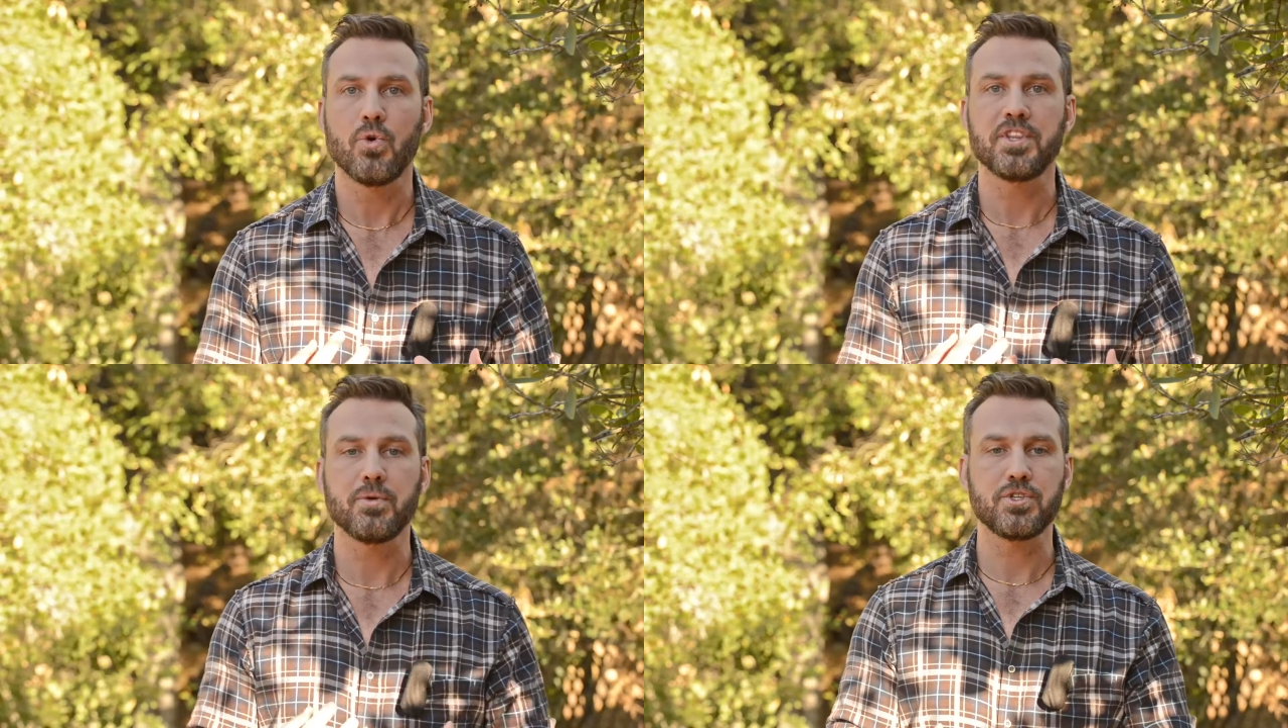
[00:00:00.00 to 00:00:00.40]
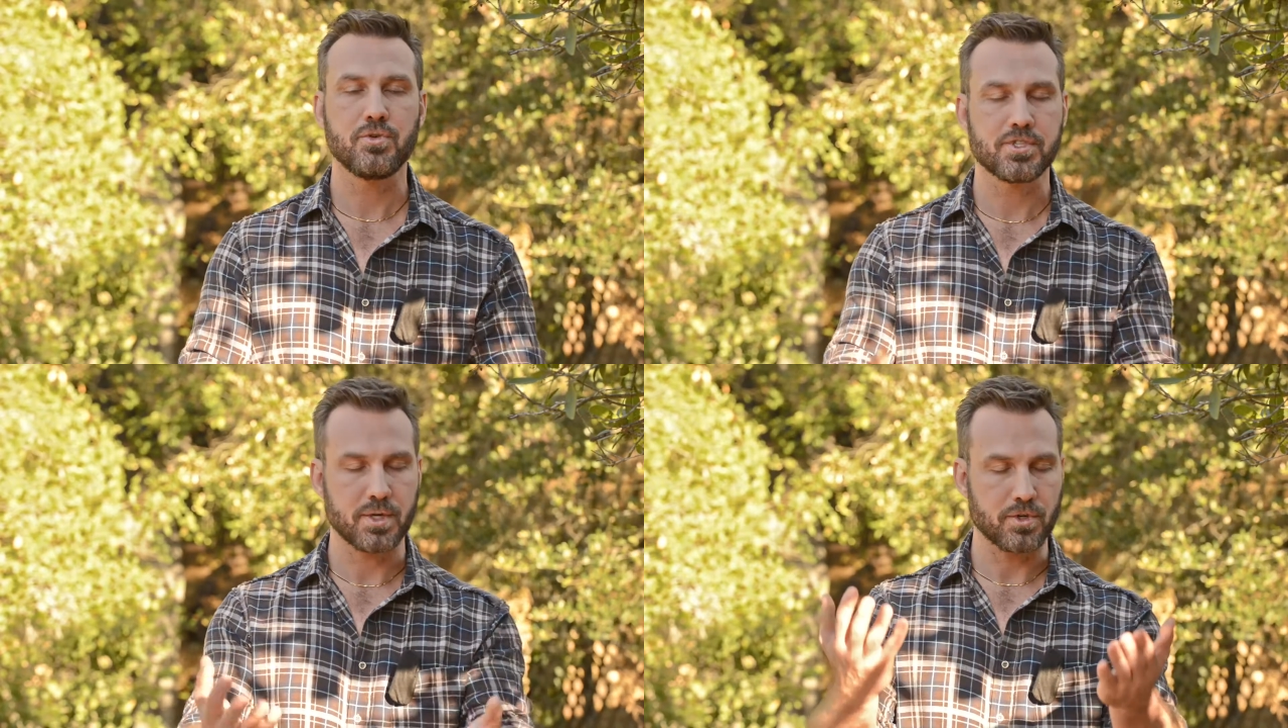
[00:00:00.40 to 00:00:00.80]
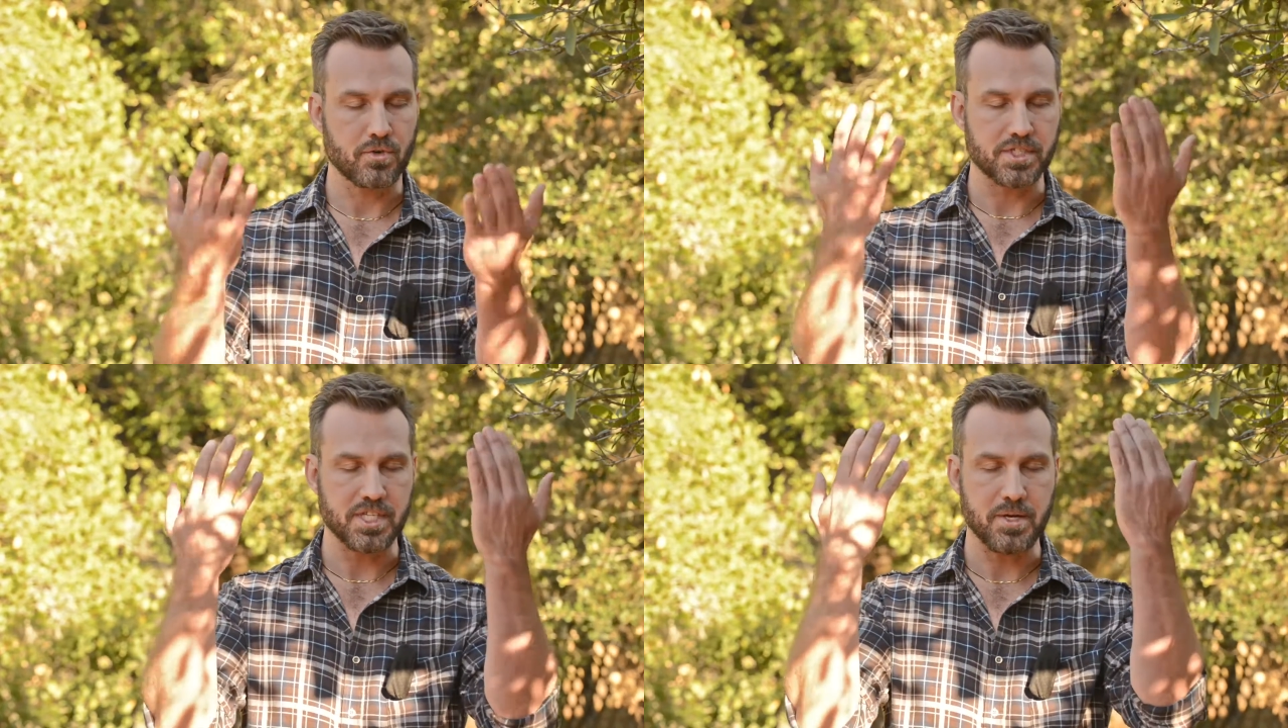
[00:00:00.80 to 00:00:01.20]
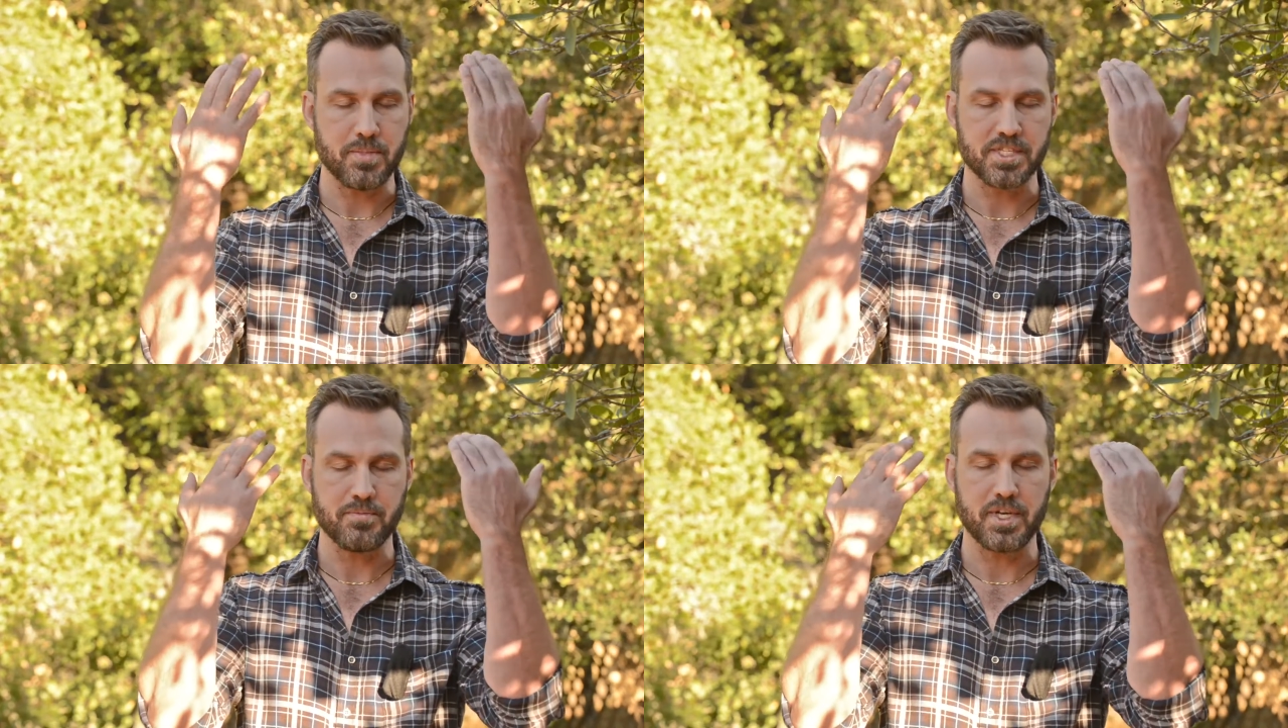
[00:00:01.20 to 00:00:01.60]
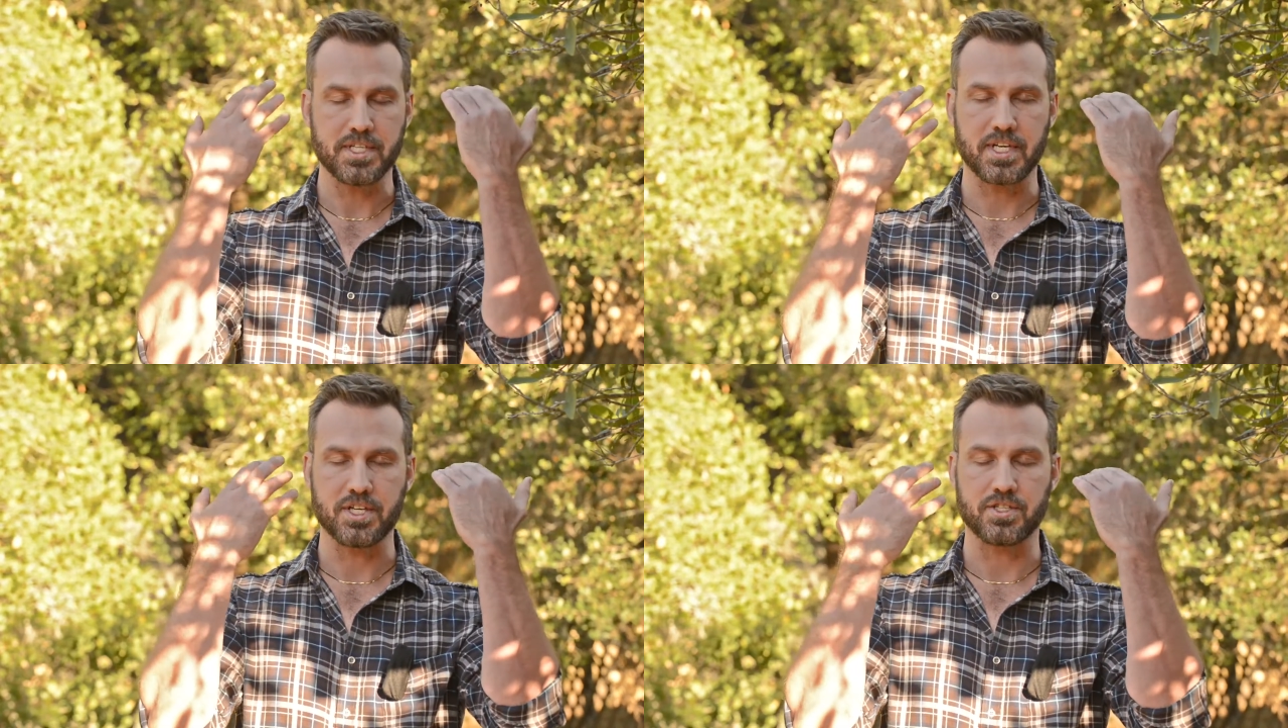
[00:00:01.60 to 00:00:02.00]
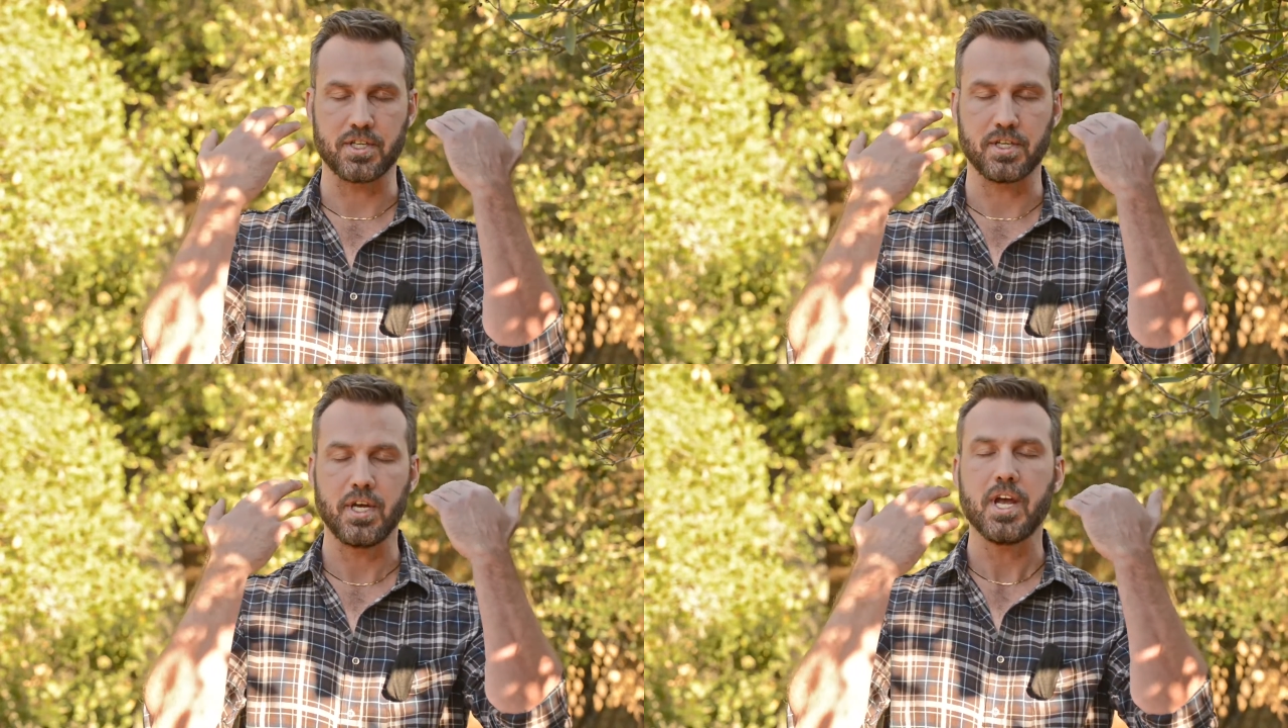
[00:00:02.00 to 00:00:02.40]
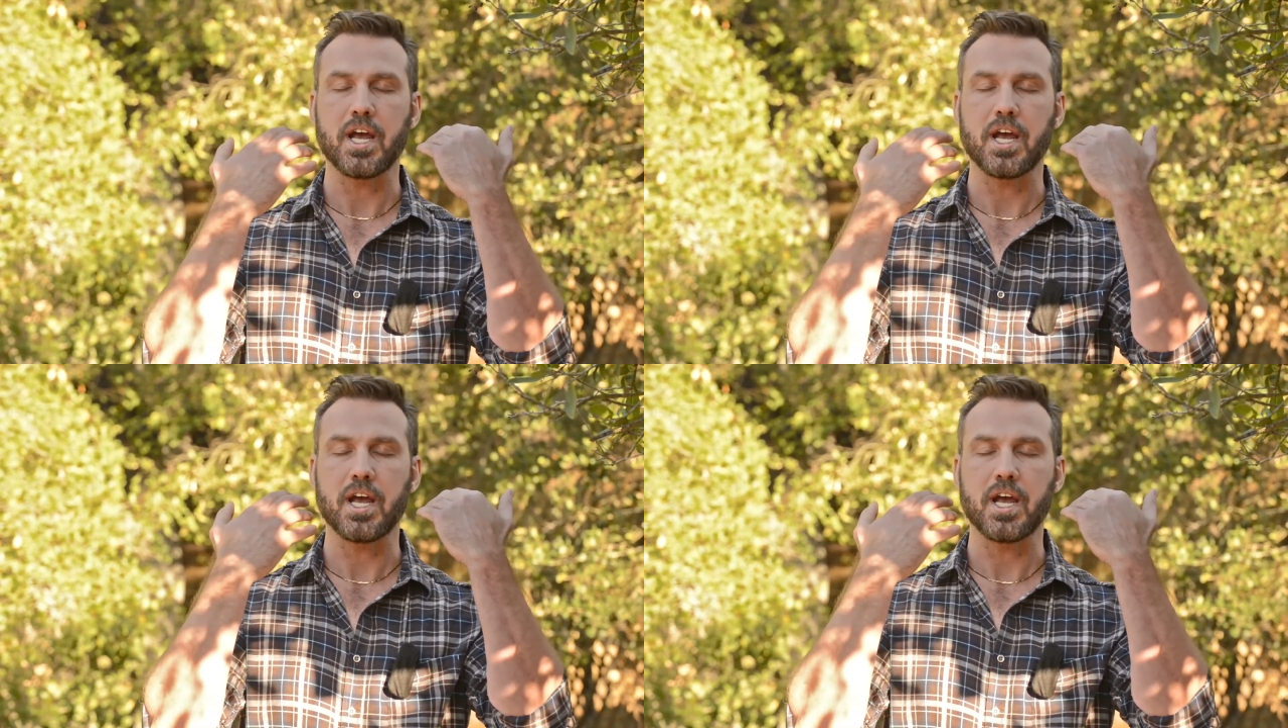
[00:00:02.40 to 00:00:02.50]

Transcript: What they would do is they would go deep into meditation,